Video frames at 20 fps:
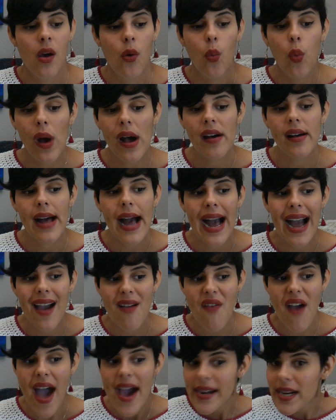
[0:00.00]
Well,
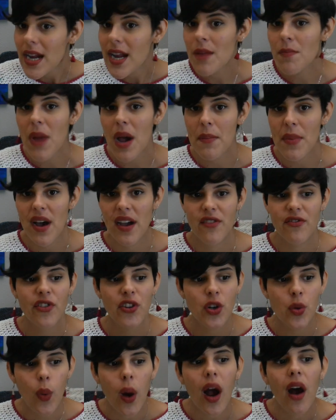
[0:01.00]
I've had it in my mind
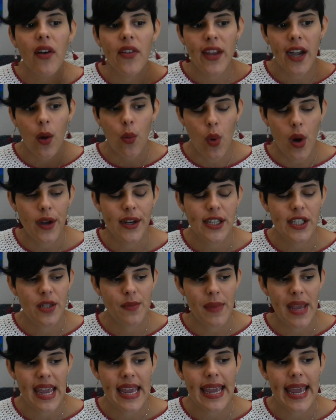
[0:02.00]
for a while that I wanted
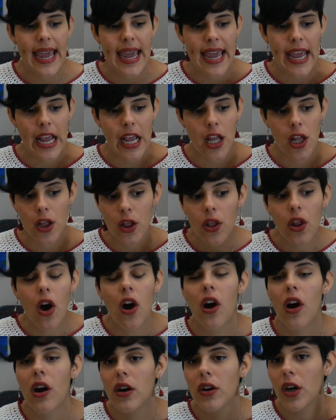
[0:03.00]
to make a
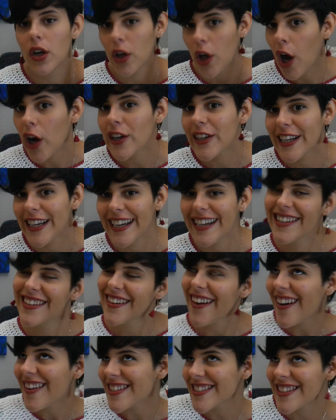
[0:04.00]
long
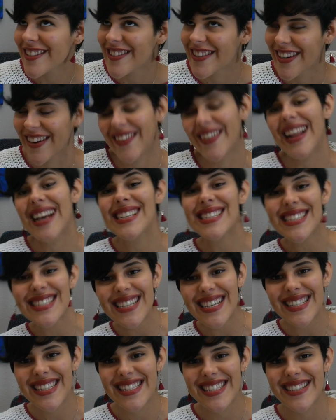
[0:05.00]
cardigan, also known as a
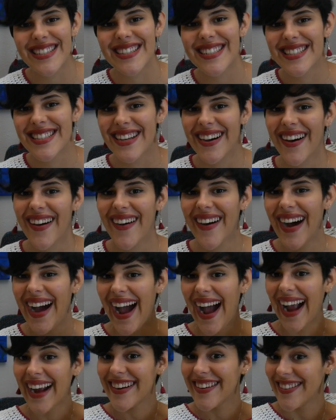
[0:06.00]
duster, so
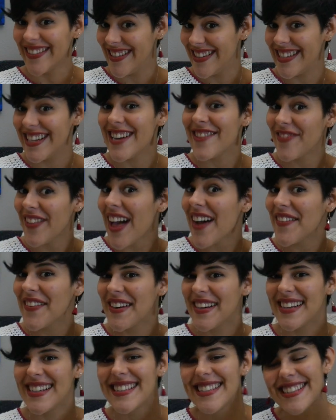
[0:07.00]
crochet
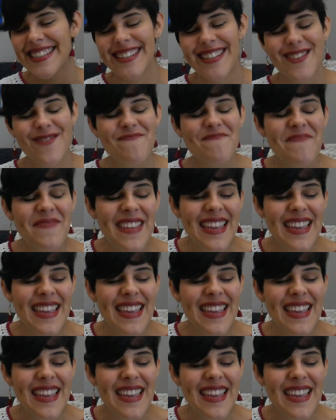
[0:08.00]
flower duster.